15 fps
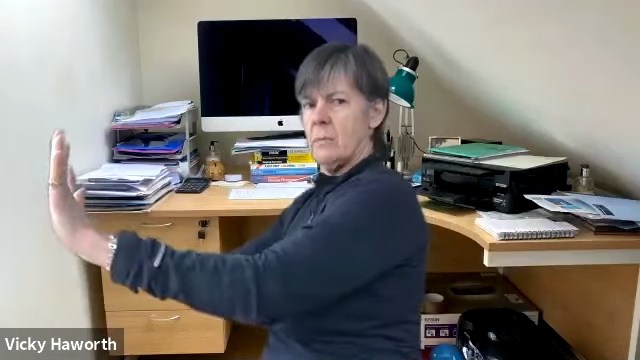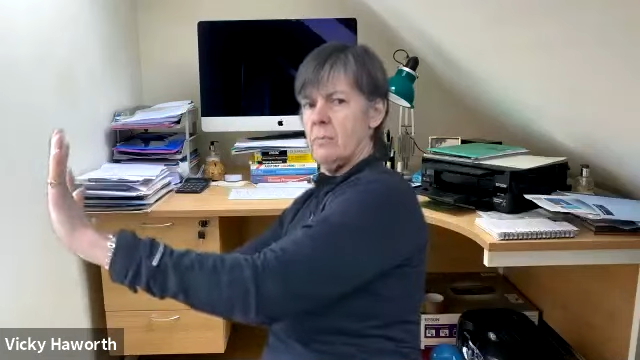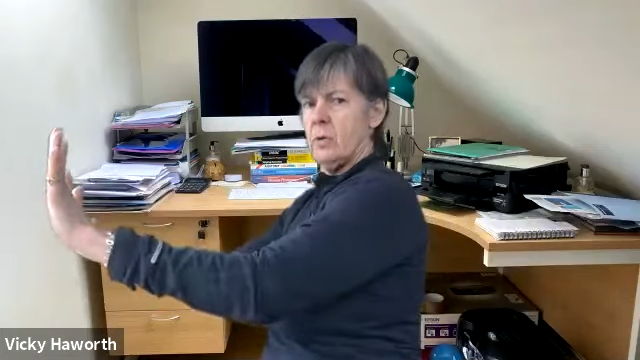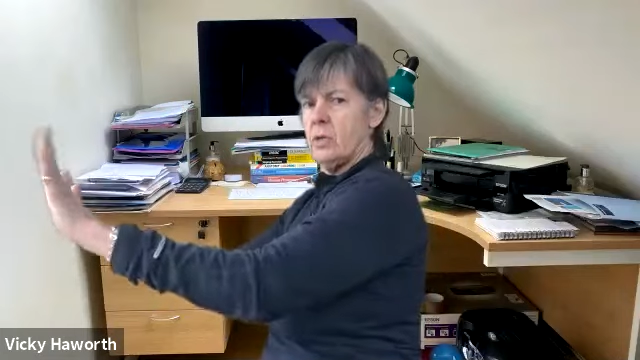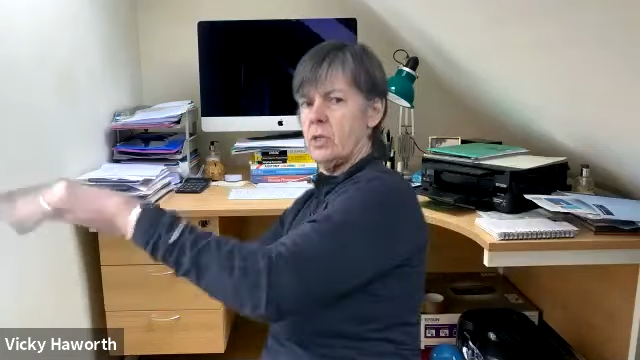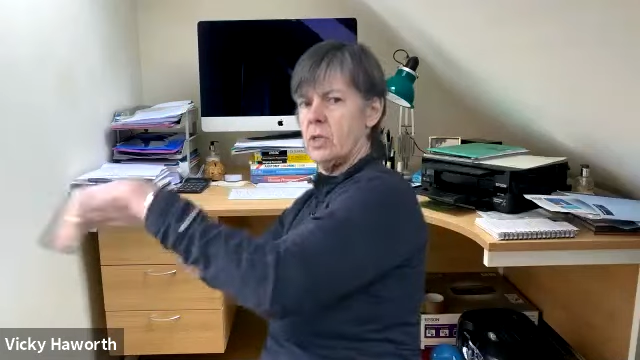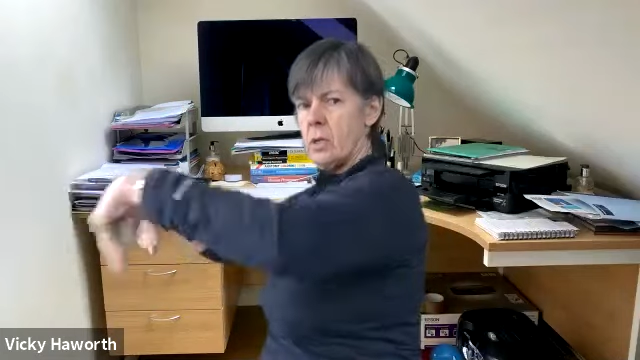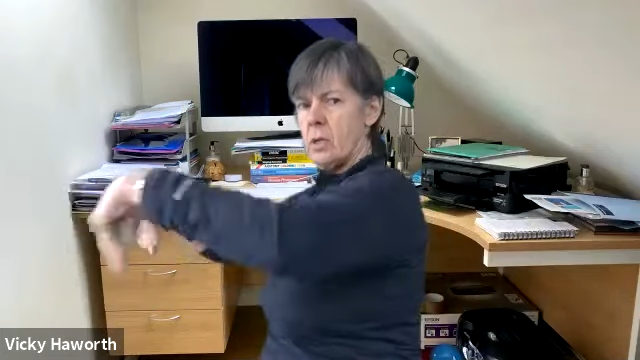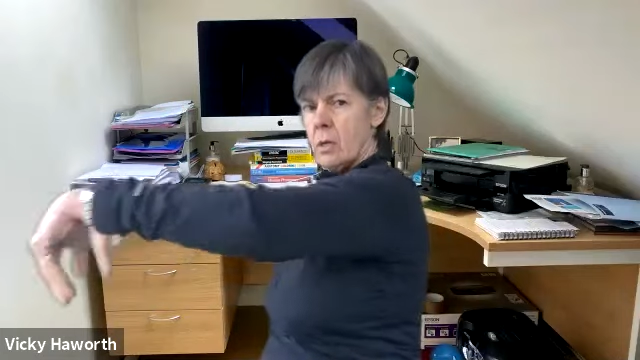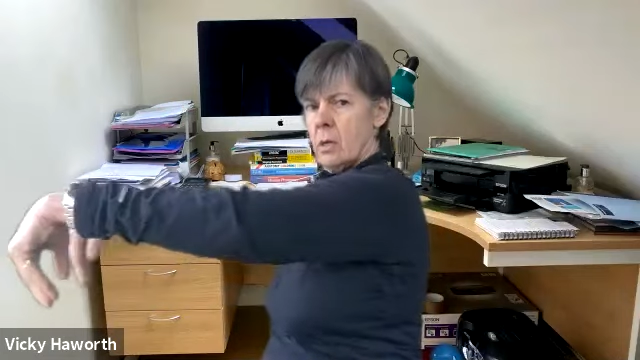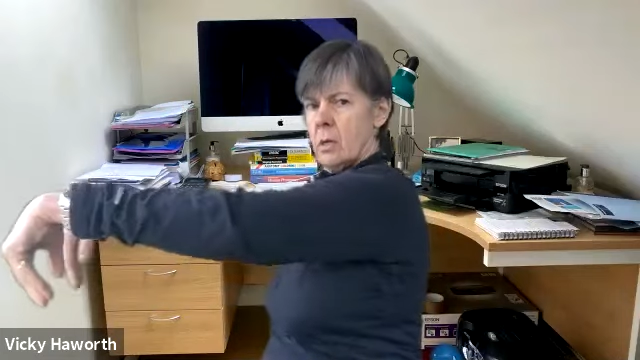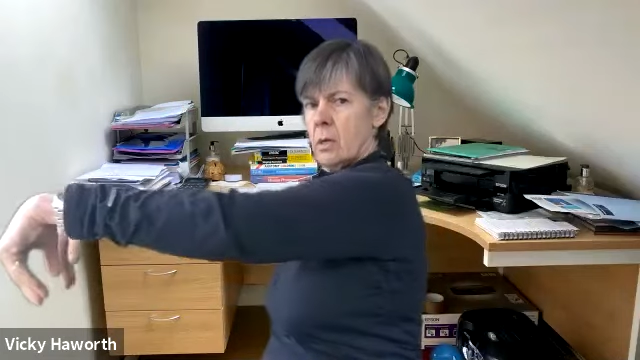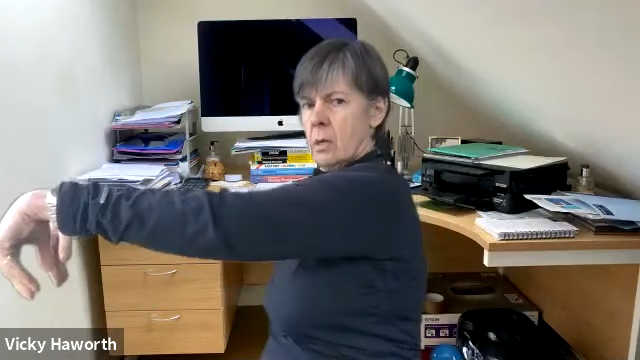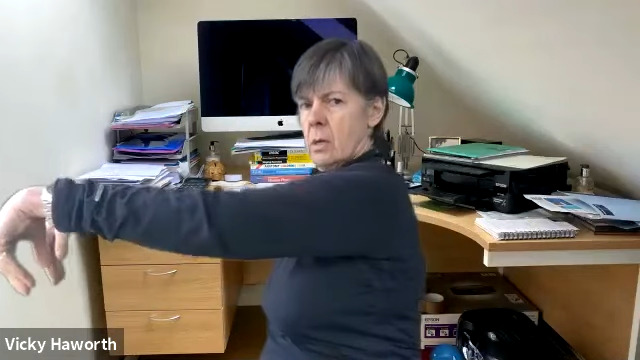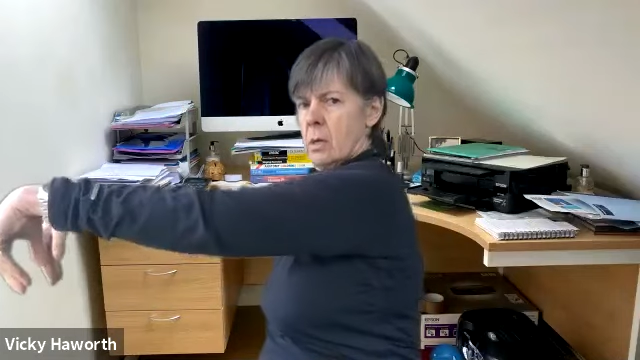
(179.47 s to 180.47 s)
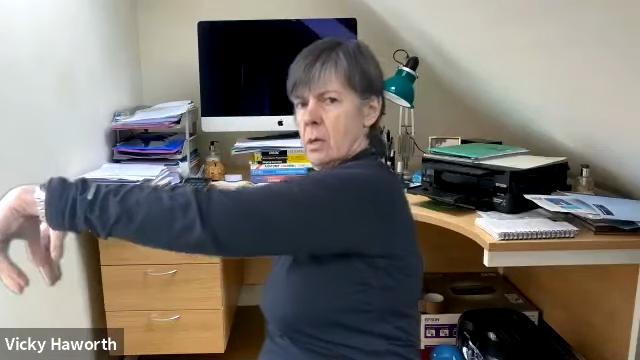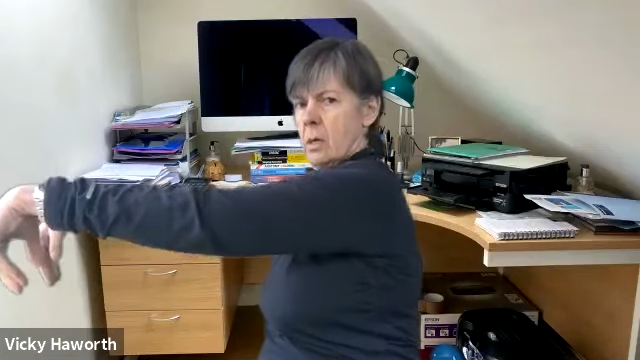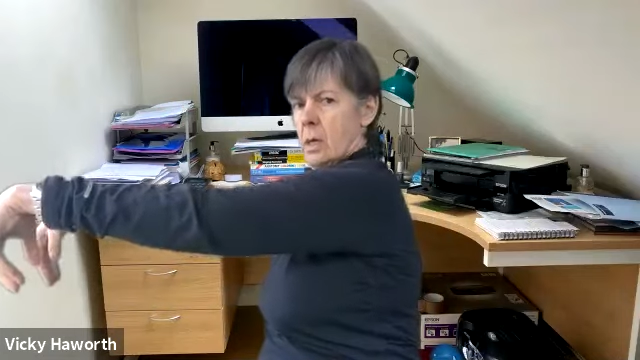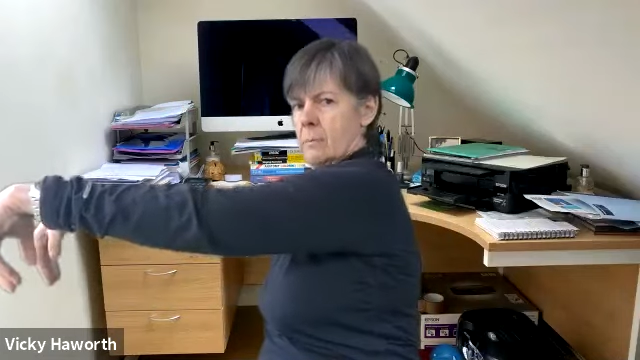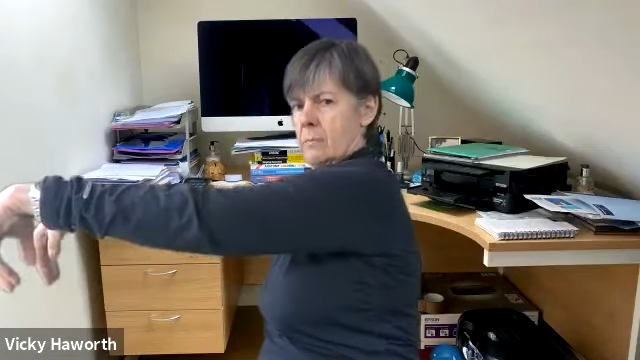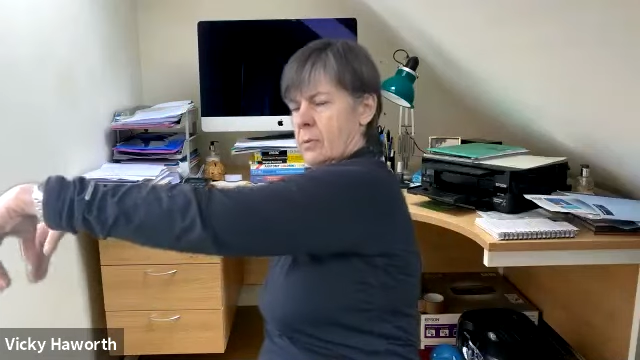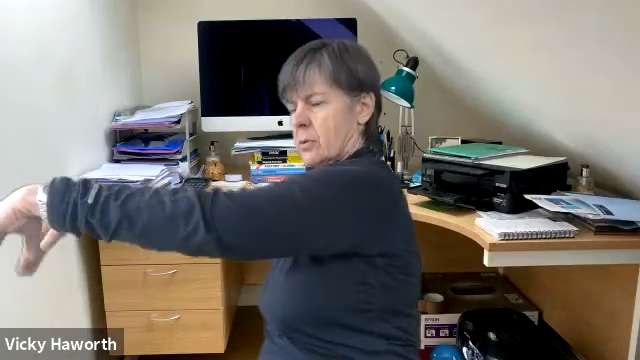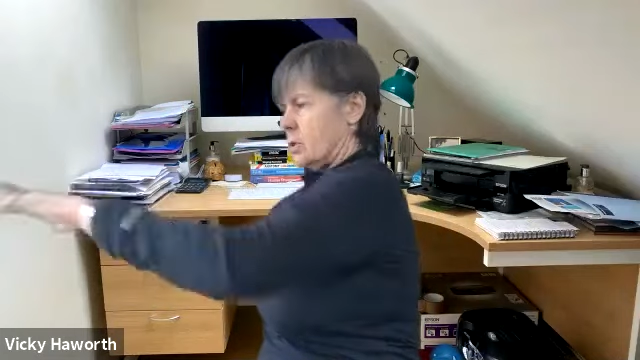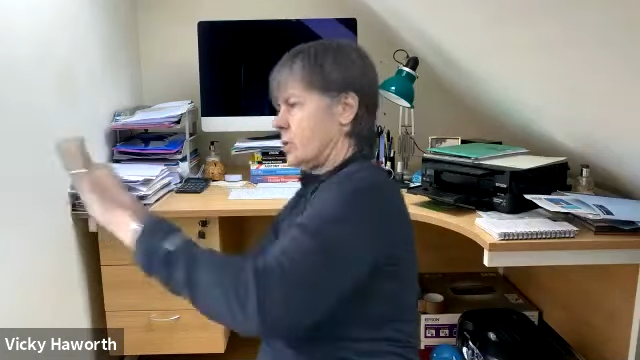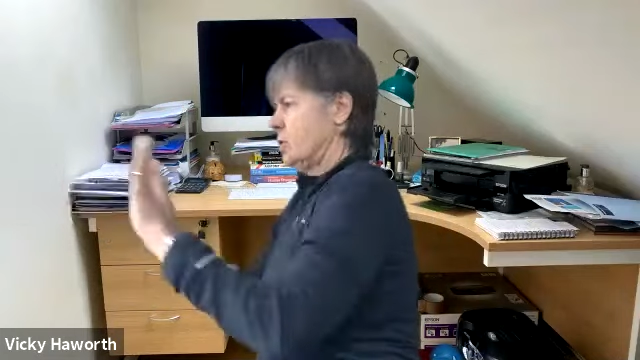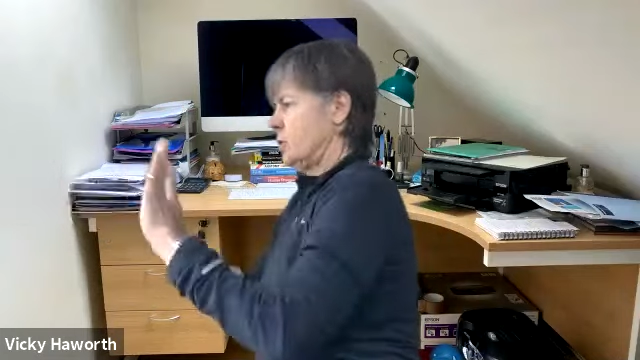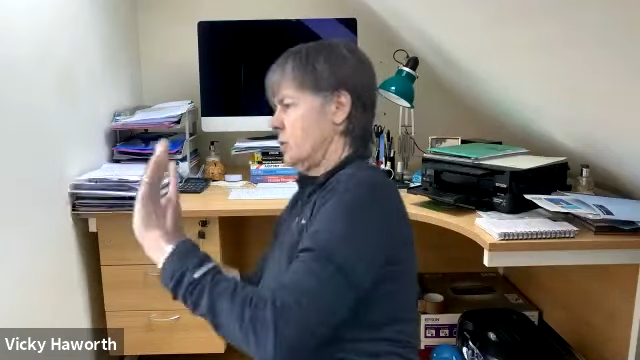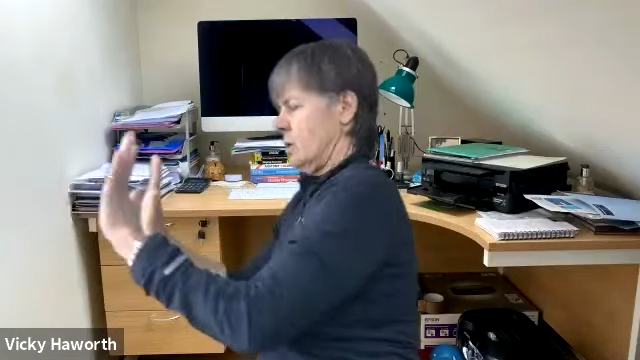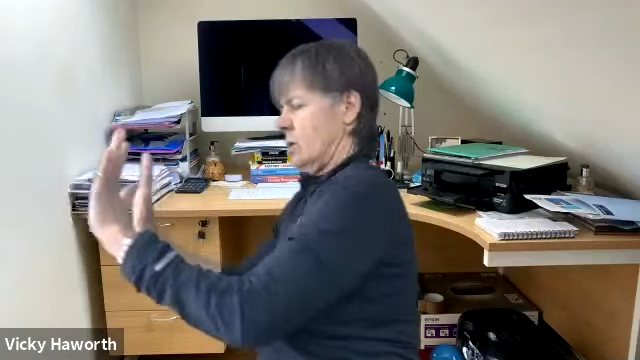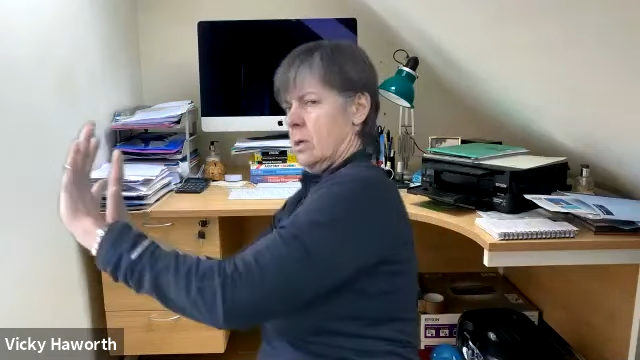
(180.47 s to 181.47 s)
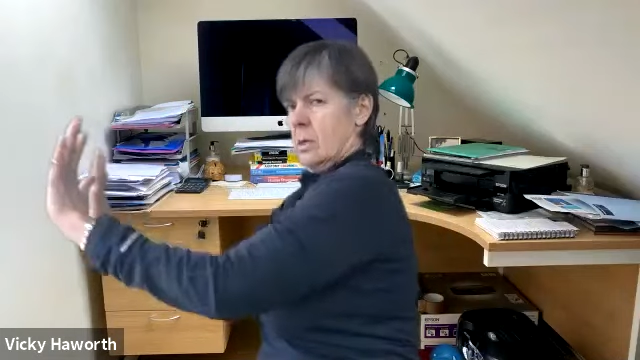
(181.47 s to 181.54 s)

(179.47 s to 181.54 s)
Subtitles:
push and push.